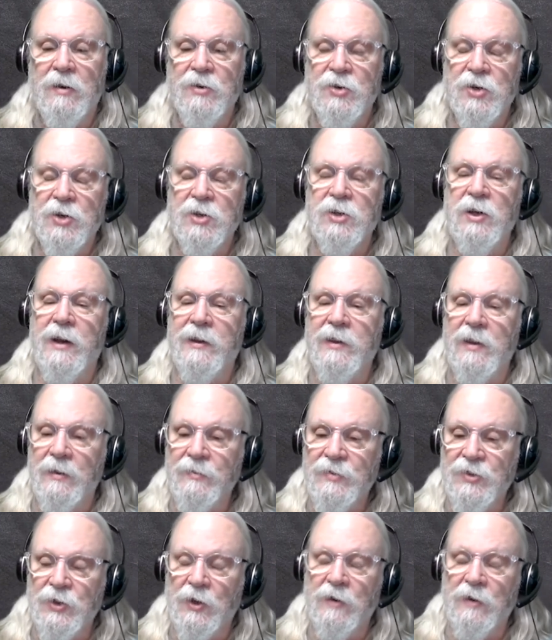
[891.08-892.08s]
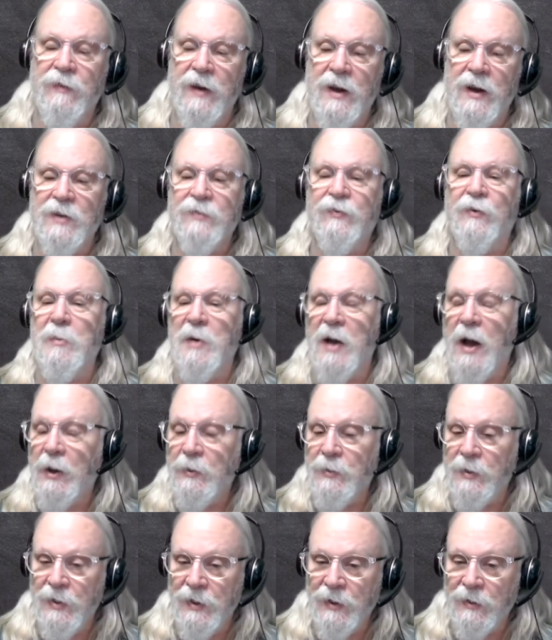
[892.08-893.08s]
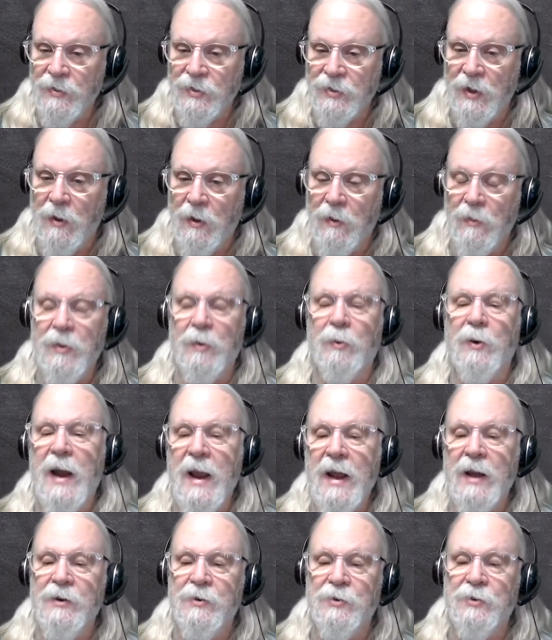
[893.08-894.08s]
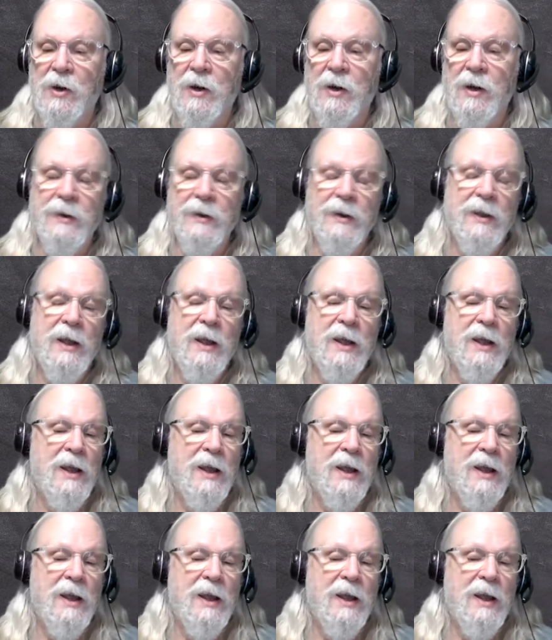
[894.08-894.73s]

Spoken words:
just like the surveys from 100 years ago that were hand drawn.